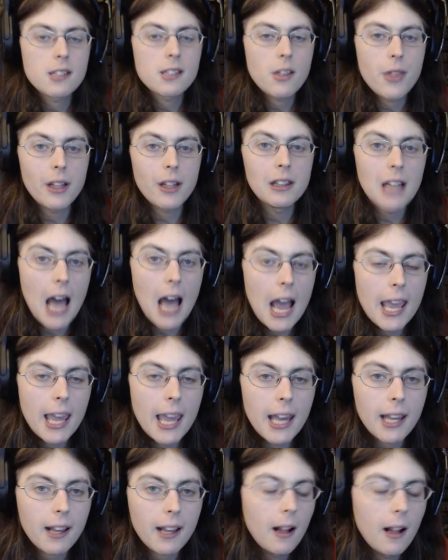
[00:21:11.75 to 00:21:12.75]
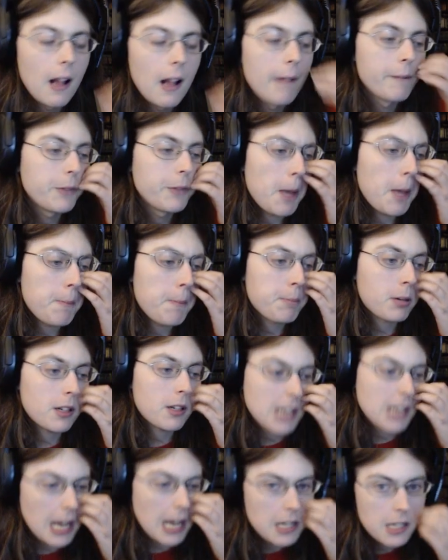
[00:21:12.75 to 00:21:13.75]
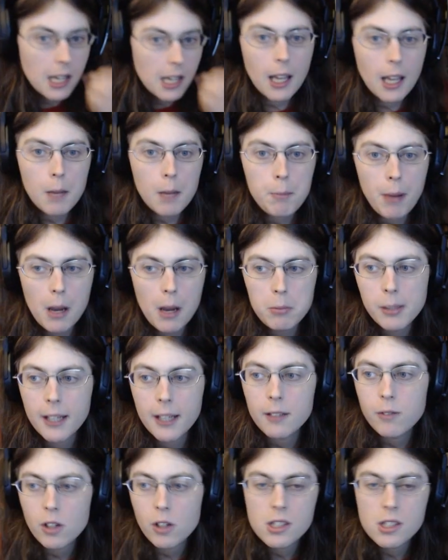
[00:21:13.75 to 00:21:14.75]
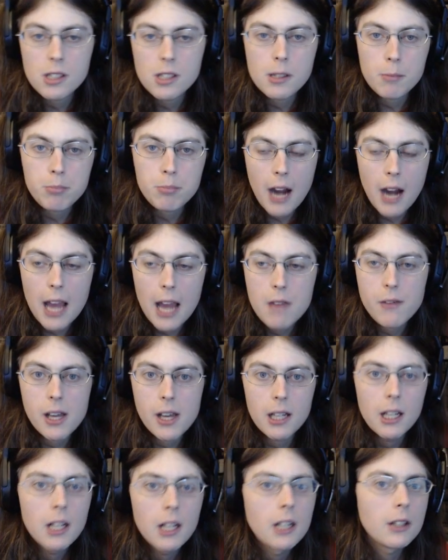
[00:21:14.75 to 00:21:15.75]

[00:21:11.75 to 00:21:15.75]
The lying, the pretending in public versus in private,